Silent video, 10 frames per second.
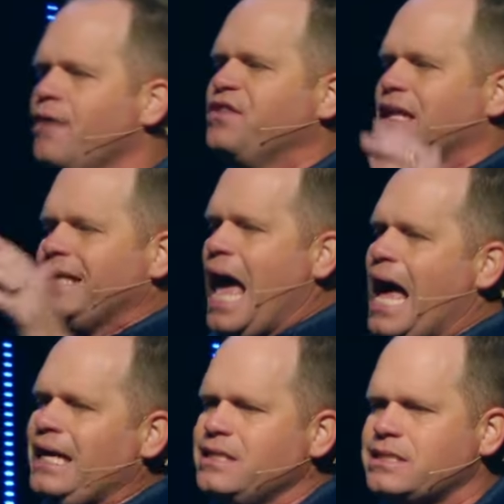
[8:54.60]
of the
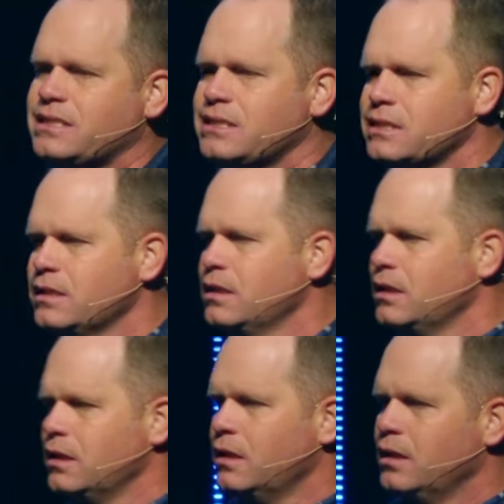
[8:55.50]
lights
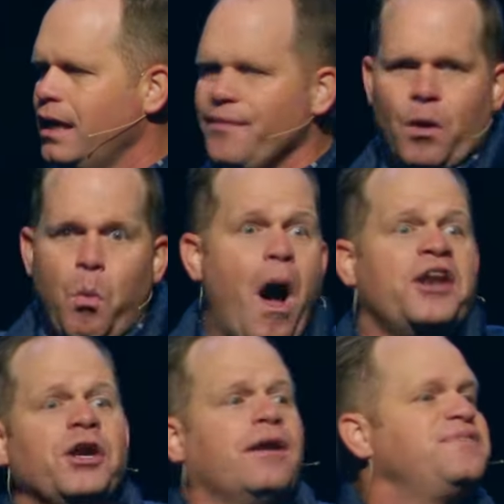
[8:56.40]
and the
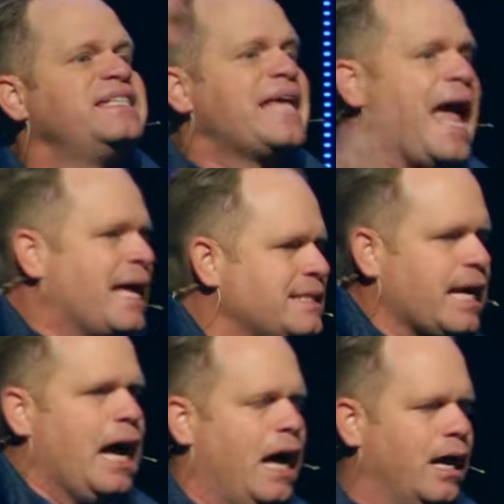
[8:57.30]
wonder of
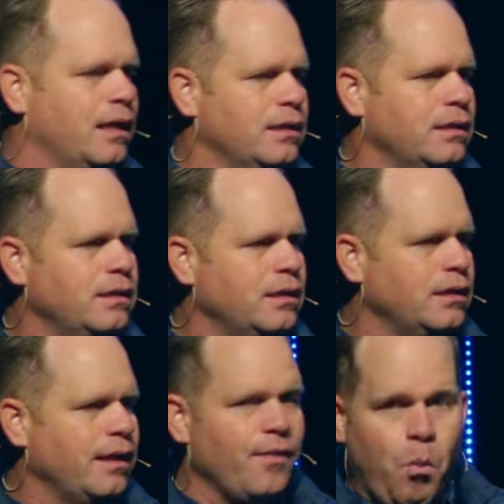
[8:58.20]
Santa
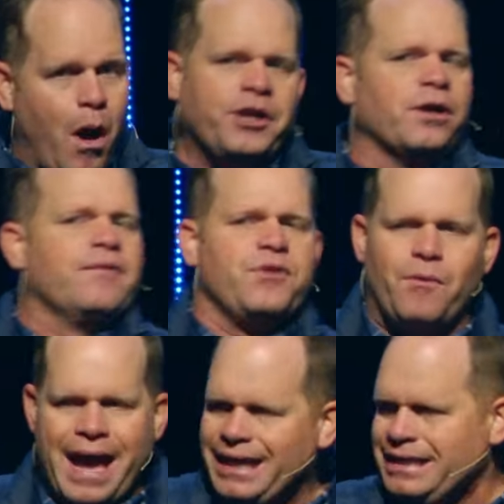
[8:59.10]
and the wonder of the
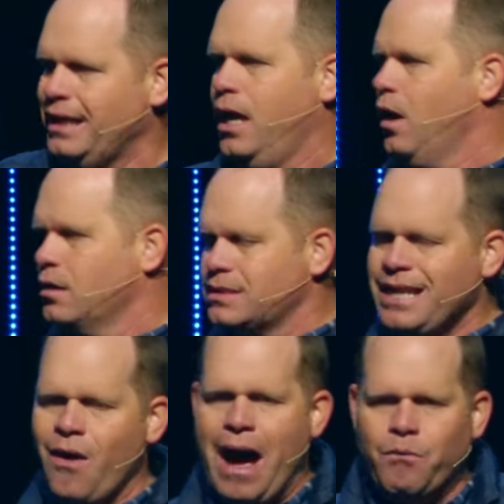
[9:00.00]
reindeers.
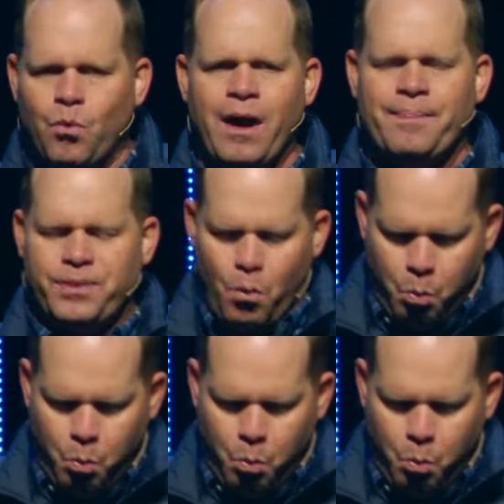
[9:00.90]
No, I want the